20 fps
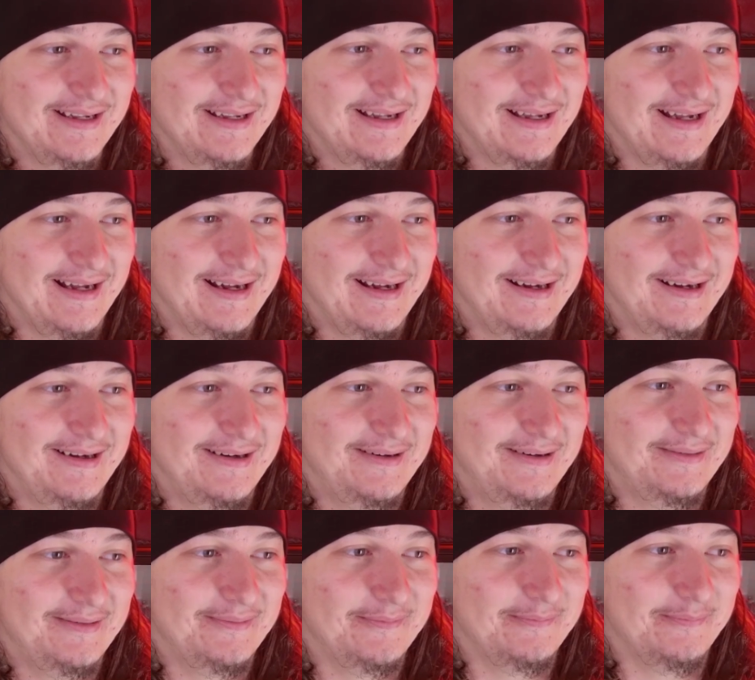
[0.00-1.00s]

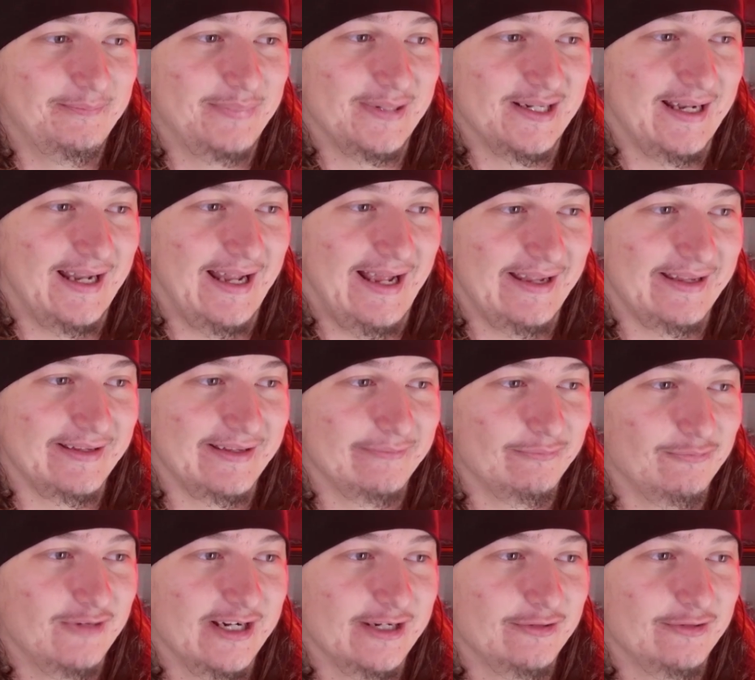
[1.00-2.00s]
But hey,
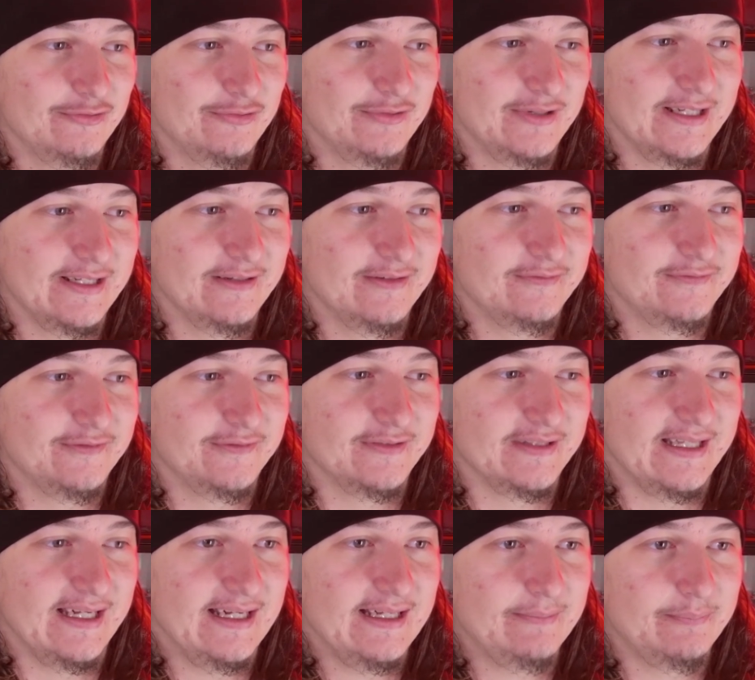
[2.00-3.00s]
we're all here for
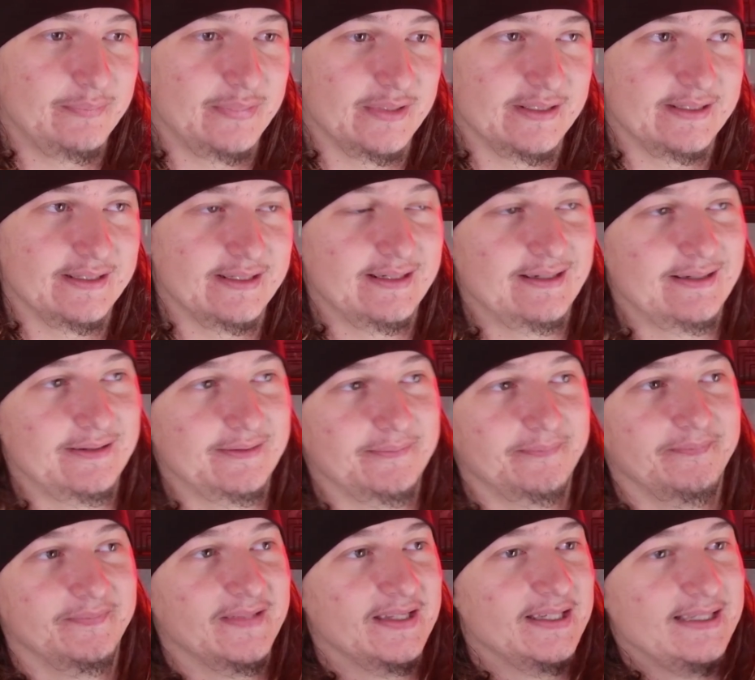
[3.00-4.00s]
that. But
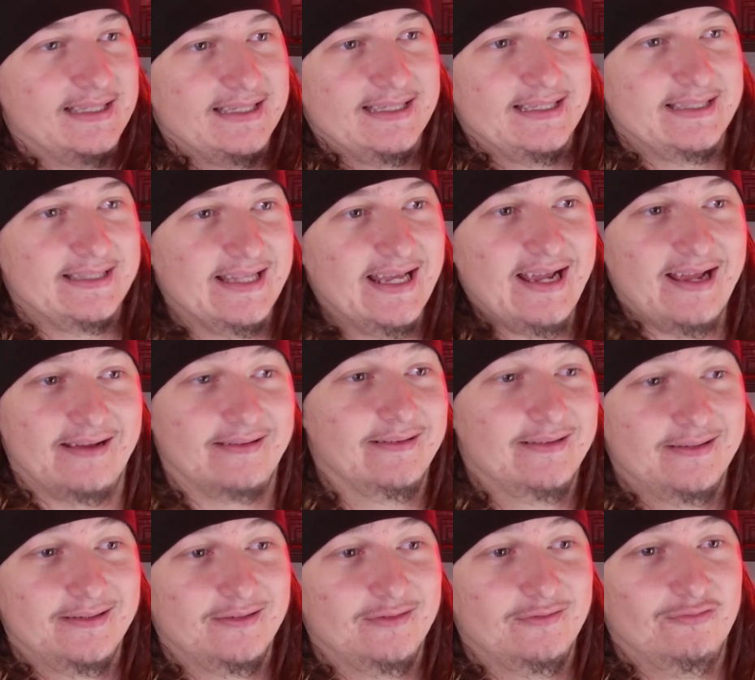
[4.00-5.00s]
yeah,
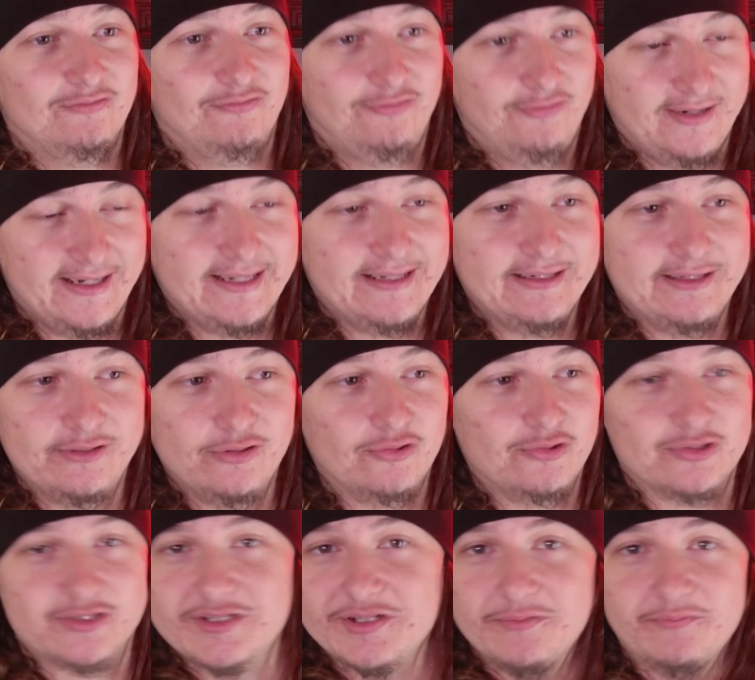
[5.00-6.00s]
really
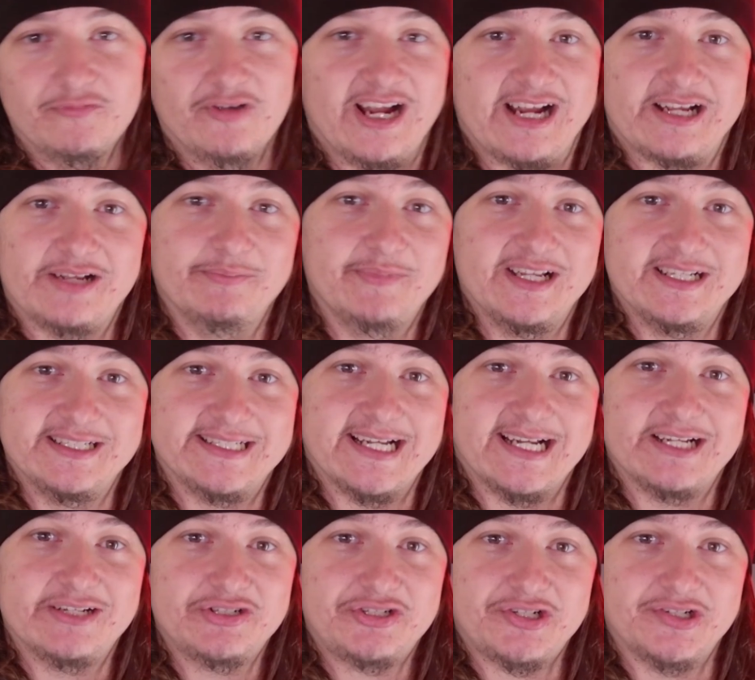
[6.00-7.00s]
awesome
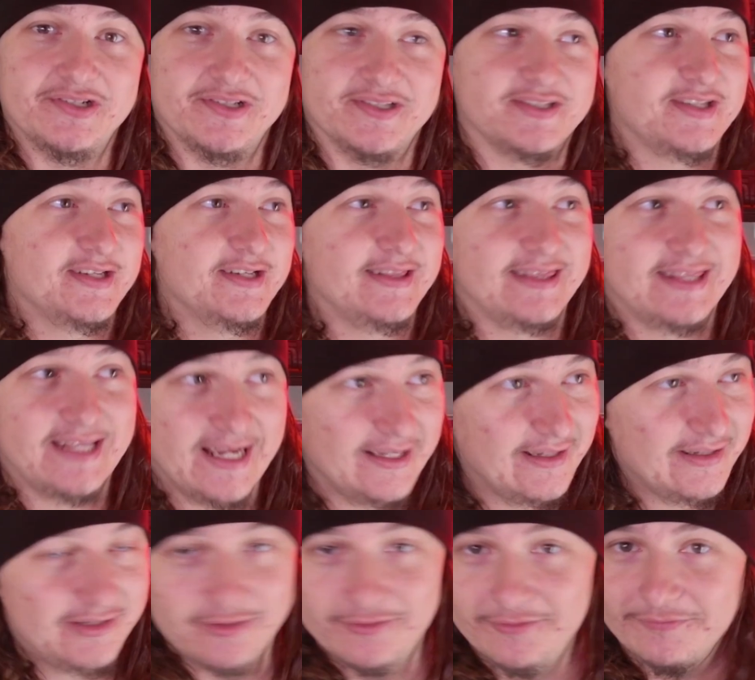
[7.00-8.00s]
recommendations. So
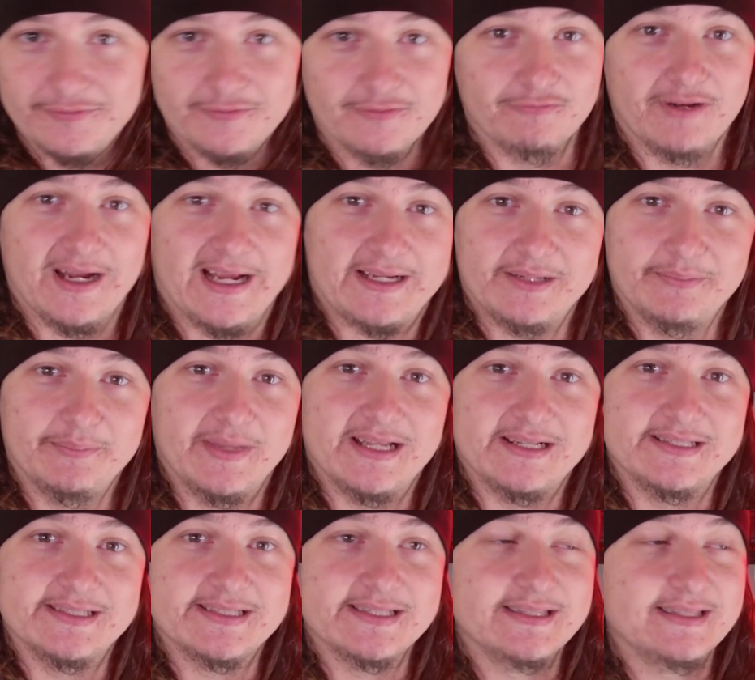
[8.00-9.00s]
thank you for
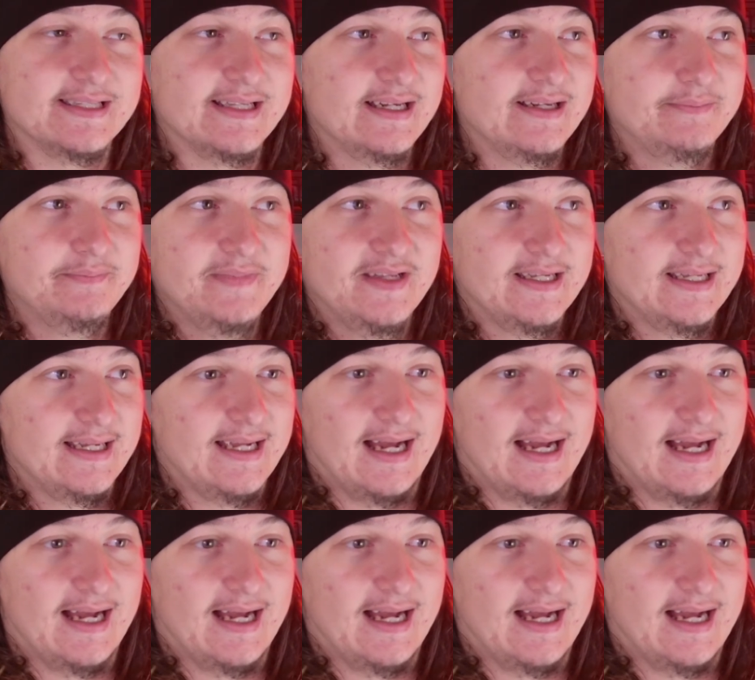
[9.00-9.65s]
recommending them.